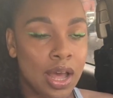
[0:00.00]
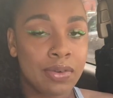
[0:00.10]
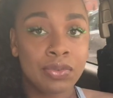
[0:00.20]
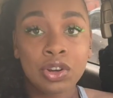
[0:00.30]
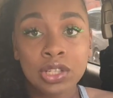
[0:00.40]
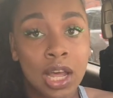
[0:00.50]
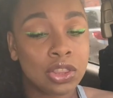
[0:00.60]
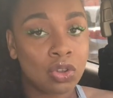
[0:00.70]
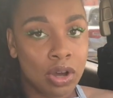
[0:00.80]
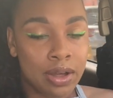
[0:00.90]
at first I
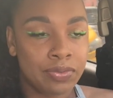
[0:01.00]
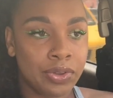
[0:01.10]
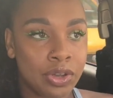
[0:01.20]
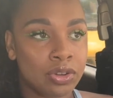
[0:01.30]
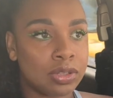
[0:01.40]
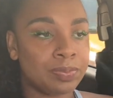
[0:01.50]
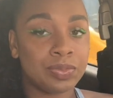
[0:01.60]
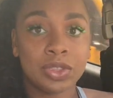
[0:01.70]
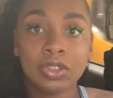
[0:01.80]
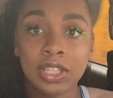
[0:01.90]
thought I failed.
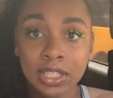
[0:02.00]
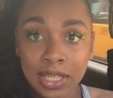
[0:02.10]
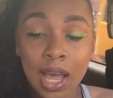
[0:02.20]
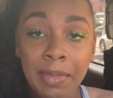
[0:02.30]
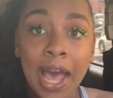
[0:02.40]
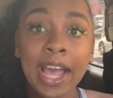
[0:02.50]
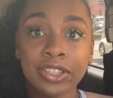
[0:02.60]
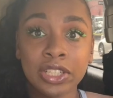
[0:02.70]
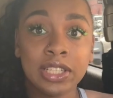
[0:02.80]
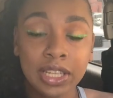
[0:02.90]
So this time I
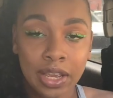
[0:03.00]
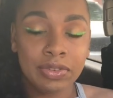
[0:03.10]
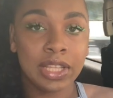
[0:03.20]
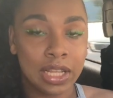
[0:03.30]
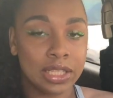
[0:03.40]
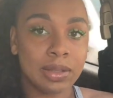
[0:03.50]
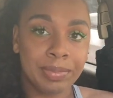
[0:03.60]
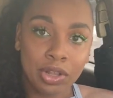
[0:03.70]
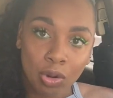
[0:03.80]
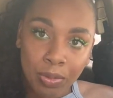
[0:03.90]
actually did everything. I did the
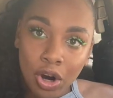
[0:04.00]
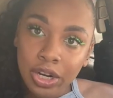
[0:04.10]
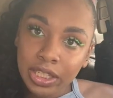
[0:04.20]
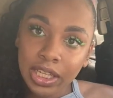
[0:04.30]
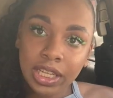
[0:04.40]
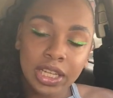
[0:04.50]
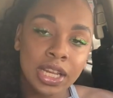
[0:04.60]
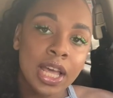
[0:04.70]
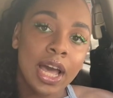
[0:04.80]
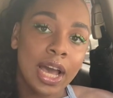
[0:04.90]
pillow
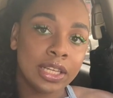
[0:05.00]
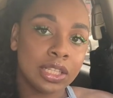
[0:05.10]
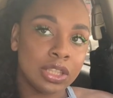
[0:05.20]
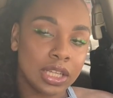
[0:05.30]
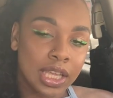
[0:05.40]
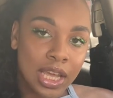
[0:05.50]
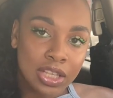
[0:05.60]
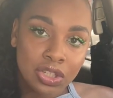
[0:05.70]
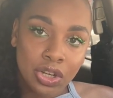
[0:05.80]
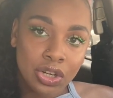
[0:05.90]
parking, I did the
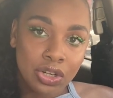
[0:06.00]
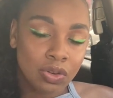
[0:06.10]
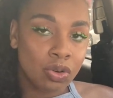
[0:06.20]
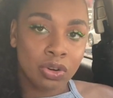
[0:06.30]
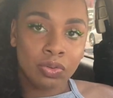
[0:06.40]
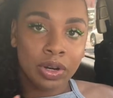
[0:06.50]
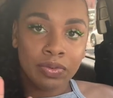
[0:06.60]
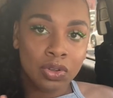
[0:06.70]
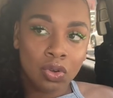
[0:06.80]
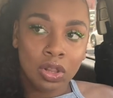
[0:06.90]
K-turn or
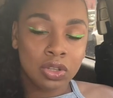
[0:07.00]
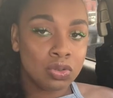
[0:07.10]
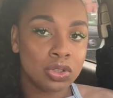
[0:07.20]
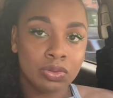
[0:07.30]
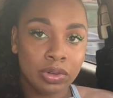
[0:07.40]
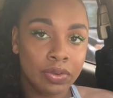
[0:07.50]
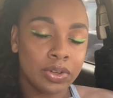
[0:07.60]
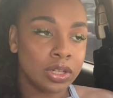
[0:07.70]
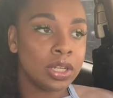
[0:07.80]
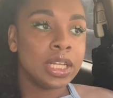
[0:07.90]
whatever you call it, U-turn,
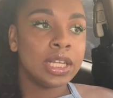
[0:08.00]
whatever,